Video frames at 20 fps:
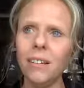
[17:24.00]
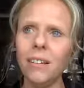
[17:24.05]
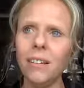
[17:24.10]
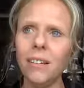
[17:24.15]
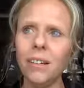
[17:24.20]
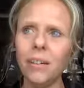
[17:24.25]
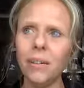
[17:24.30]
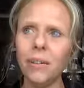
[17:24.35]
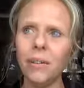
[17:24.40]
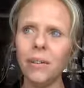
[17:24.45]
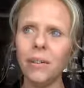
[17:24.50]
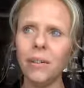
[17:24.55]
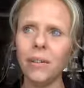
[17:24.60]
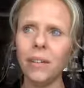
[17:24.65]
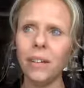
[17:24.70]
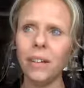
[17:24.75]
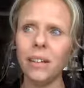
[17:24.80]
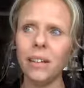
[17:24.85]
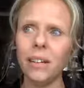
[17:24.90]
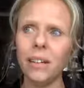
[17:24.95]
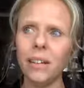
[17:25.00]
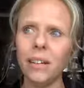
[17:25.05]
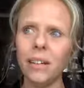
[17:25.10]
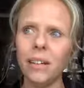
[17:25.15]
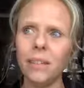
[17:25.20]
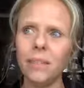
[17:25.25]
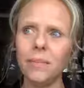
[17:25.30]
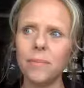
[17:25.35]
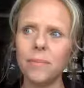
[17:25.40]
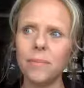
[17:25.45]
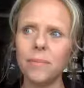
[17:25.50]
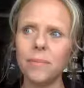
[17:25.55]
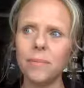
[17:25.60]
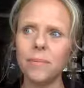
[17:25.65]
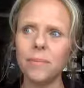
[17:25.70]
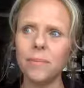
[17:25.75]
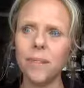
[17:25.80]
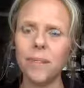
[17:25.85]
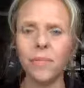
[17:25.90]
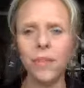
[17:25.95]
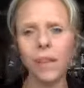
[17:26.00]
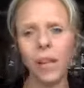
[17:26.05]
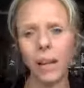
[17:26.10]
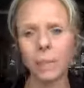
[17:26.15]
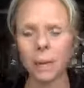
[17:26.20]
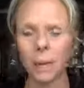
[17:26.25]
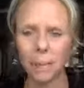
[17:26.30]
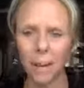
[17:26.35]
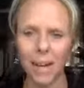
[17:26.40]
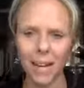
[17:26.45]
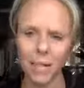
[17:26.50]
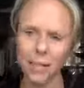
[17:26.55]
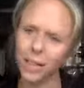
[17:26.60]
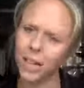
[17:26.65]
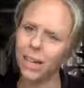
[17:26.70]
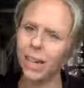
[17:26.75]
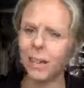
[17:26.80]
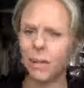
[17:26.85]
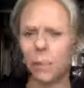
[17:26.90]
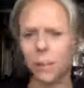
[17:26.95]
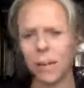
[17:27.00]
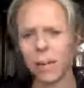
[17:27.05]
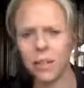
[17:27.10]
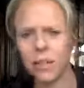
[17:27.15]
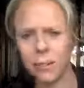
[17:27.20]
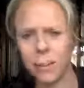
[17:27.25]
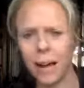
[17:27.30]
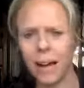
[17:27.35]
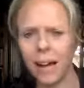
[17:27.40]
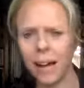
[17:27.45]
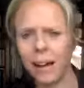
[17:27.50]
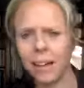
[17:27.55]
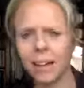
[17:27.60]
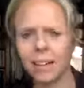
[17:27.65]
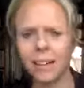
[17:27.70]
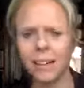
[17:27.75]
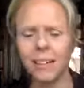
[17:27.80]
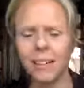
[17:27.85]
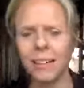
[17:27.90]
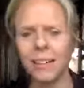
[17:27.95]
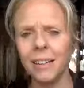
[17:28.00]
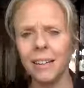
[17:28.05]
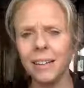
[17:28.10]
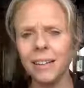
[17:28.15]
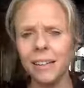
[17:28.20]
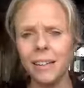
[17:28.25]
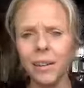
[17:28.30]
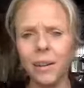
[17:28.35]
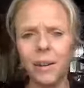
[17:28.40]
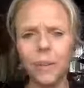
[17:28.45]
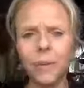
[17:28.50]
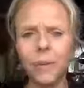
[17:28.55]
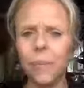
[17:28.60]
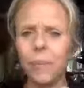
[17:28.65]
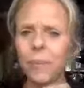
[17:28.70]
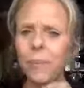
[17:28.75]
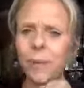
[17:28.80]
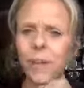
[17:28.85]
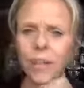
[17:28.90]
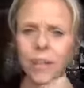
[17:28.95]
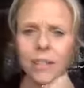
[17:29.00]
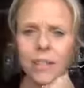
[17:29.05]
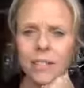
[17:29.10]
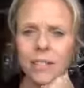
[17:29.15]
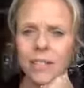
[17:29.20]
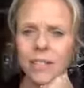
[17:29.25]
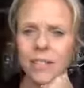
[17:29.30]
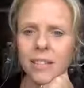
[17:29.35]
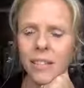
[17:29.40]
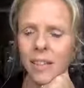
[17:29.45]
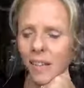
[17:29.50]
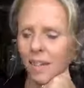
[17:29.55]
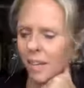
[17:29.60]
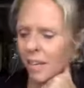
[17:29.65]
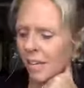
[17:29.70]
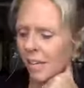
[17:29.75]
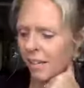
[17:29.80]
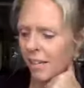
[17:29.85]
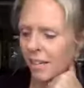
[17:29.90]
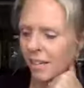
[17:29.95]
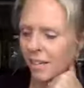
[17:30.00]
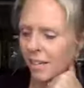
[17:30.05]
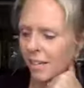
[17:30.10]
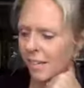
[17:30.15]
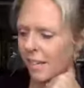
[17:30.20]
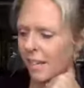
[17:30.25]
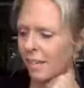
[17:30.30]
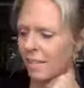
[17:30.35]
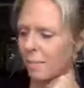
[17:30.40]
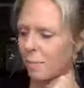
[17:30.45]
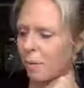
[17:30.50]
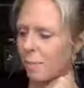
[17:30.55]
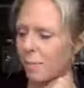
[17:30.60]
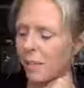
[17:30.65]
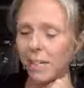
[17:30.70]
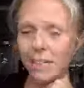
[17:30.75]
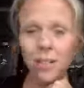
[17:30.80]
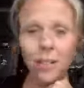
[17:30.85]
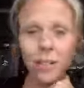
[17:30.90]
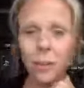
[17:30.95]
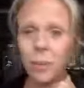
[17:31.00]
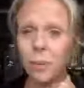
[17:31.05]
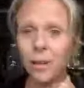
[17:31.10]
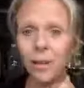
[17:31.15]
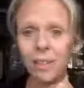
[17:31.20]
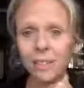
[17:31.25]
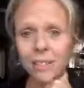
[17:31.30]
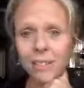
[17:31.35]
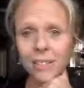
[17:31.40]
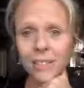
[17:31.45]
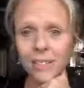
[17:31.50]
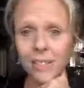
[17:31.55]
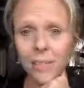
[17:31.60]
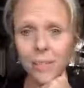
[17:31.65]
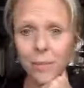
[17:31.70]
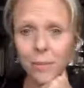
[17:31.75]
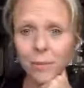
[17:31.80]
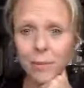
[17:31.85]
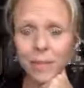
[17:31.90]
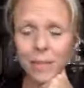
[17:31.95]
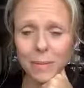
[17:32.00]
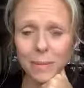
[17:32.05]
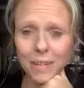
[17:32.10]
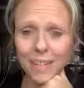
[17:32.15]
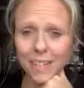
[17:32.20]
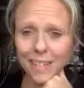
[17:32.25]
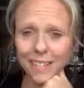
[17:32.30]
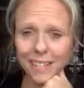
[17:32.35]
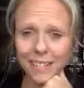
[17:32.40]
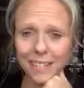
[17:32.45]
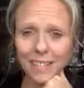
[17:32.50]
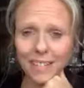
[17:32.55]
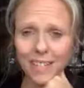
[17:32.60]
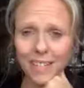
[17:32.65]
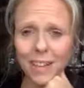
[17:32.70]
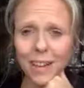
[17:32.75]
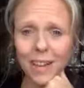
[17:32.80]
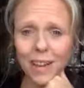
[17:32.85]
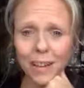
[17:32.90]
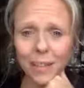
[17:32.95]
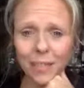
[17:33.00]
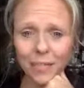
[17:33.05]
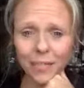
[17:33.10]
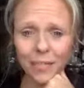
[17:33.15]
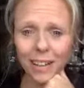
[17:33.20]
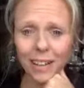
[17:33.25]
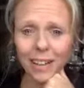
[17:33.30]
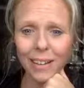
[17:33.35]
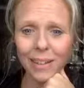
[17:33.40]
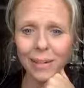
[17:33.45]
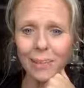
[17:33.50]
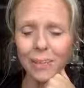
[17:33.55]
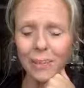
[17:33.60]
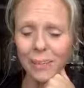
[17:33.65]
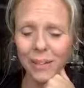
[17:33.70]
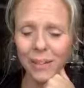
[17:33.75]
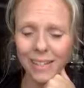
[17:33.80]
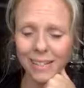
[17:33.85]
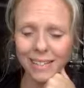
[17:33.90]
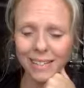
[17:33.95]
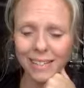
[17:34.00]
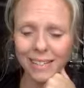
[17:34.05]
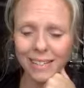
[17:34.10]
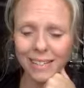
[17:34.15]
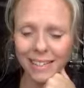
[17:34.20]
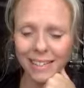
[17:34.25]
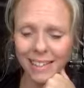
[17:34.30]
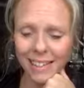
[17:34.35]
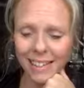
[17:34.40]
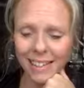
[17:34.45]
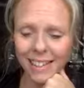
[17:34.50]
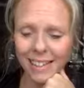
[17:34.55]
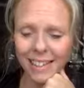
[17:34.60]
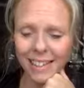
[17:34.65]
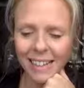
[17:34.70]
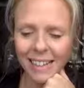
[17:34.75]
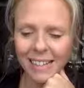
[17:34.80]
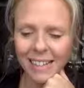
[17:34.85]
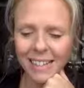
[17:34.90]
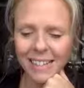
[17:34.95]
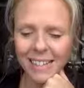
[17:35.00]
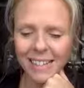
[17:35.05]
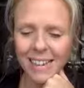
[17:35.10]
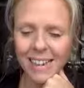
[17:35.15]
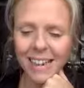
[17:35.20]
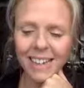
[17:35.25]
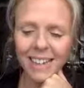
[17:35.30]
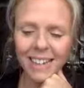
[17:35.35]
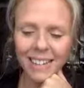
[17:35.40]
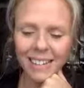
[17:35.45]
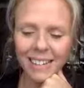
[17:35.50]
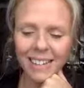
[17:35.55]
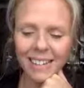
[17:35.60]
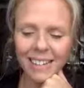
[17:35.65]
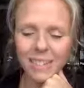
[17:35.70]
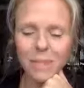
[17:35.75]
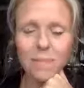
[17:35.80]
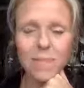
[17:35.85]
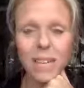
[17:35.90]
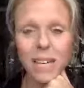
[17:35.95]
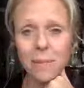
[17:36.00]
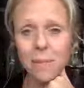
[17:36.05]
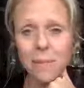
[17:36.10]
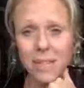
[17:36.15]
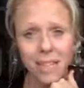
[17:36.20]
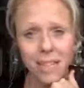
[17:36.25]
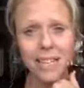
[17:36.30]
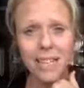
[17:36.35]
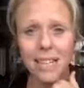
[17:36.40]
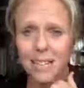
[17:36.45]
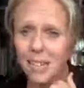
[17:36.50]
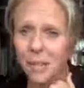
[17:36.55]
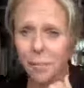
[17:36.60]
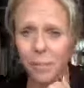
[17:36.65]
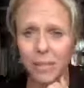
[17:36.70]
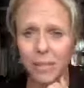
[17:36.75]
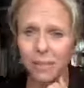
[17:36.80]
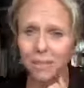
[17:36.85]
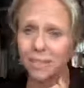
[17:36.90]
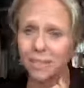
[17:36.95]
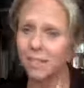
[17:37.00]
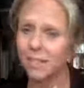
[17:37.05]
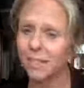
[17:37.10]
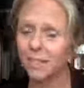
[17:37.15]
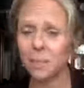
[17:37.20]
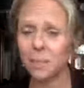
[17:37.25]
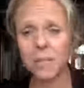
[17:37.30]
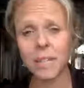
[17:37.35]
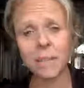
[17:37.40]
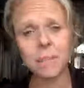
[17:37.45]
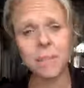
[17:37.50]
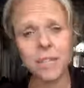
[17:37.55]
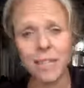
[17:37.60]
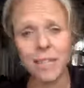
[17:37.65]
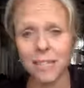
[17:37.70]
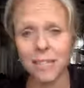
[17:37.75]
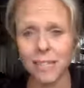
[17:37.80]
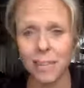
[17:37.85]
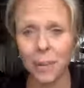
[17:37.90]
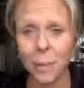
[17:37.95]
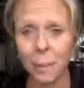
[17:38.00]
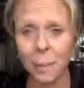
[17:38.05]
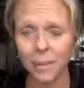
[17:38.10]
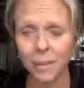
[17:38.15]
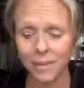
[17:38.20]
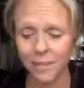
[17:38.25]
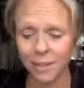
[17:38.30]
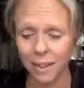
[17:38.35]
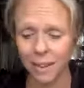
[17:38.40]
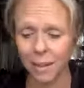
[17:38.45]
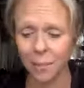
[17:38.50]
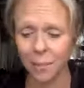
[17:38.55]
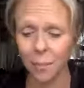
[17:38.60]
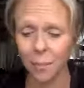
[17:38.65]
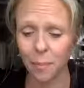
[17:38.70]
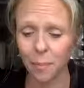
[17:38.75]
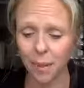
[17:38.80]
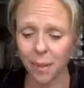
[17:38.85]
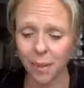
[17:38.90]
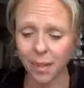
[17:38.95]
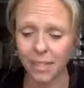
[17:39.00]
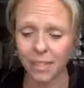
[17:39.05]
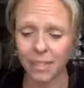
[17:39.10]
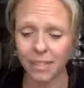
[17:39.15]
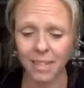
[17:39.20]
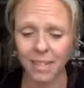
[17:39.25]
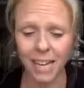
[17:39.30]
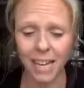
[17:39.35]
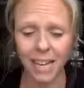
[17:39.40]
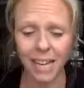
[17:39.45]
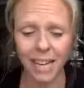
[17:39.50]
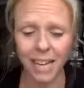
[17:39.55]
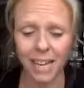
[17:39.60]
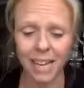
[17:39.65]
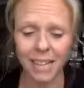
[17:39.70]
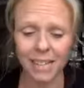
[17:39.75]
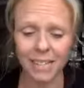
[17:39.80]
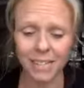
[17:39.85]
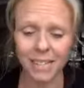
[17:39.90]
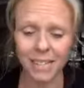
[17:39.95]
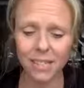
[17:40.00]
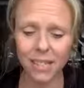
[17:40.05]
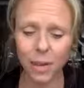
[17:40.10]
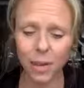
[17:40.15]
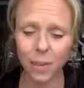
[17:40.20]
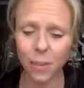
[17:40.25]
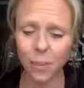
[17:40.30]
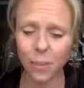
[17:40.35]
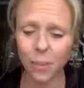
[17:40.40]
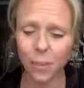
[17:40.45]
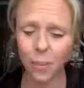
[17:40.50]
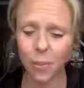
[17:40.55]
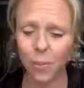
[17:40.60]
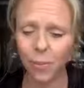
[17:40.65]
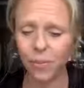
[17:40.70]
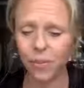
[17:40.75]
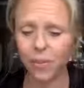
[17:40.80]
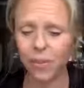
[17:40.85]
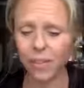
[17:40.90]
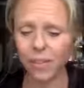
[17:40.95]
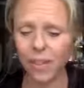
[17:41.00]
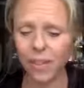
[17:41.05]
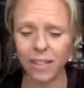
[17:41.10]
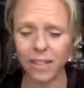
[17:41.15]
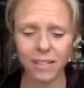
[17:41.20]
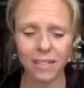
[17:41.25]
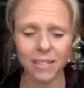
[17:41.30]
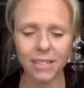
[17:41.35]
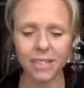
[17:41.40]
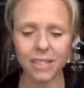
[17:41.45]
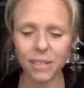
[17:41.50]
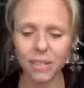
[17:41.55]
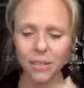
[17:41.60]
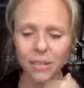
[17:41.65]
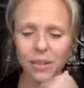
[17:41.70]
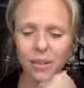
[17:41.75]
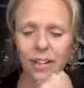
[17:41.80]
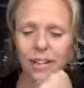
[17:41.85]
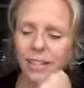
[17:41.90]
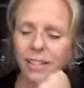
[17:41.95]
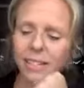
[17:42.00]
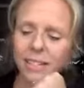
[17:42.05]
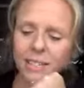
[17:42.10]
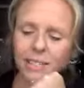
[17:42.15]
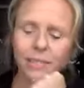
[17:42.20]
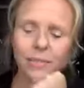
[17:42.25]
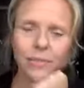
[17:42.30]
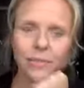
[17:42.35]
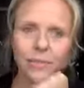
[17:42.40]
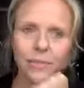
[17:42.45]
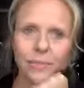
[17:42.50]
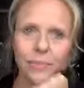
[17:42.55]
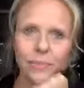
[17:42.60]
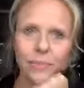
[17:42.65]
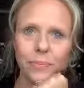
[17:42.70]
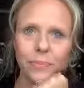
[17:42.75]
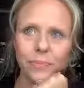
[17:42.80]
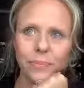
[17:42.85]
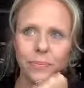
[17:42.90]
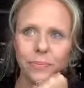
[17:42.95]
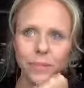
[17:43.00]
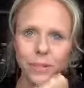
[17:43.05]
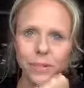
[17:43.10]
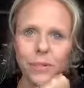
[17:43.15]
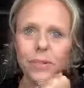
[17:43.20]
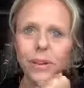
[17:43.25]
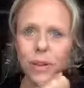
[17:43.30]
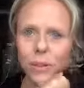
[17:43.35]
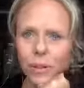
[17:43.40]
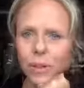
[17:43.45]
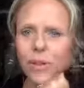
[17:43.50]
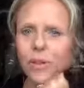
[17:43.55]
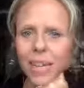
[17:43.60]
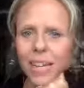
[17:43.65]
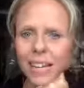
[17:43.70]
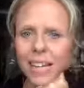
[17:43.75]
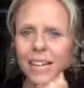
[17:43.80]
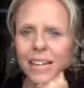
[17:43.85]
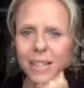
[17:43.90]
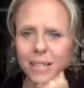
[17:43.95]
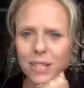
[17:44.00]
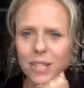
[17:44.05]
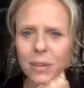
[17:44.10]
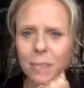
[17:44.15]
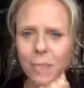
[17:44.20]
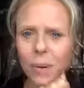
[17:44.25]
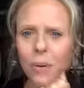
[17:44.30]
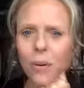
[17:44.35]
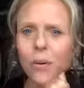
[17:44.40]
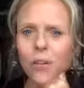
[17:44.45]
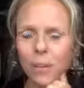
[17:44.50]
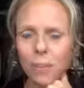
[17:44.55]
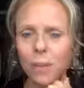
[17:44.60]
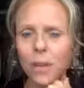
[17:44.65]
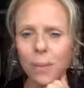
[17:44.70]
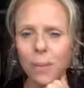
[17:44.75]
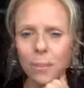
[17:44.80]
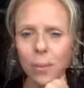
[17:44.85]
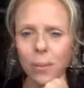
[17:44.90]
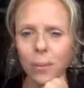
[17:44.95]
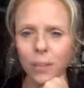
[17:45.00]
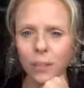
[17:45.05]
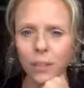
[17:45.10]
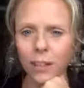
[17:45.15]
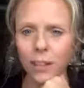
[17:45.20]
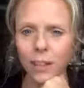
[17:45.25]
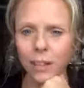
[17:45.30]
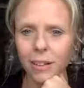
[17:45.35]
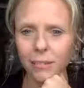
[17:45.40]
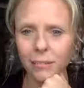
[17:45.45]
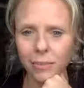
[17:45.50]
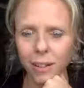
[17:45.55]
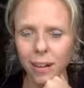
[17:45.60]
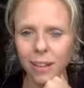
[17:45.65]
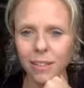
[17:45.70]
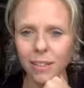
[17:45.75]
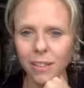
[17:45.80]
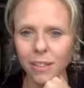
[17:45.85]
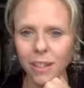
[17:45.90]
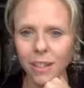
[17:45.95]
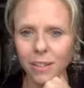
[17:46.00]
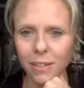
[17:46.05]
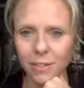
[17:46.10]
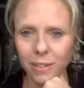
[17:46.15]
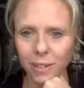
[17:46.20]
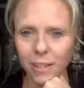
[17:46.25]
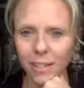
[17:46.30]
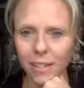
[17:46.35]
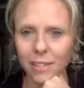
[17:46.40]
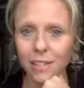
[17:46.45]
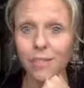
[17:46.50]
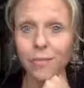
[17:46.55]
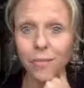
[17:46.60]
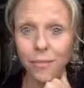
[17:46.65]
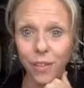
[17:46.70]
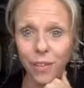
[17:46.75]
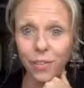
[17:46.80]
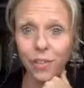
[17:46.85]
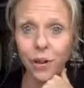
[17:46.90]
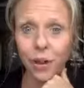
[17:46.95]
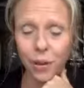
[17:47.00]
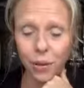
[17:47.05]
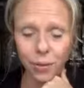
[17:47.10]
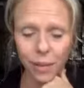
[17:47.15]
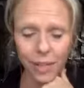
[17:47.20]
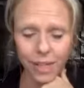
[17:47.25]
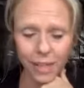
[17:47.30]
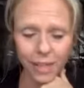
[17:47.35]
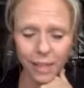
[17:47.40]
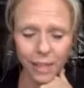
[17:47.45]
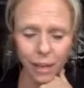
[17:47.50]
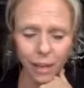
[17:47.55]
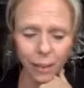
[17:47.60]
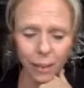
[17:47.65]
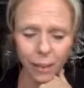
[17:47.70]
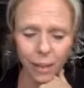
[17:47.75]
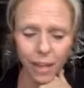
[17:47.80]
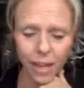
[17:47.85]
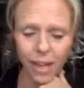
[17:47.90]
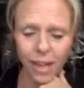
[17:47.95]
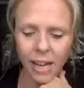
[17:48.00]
you know, um, if you like my page, I like your page back, you know, because that's probably not the person that you're meant to be here to serve. Um, it's, it's, yeah, it sometimes is in business, it sometimes is a numbers game, but it's so important that you kind of, you know that you're here to support other people rather than you're here to feed your own ego.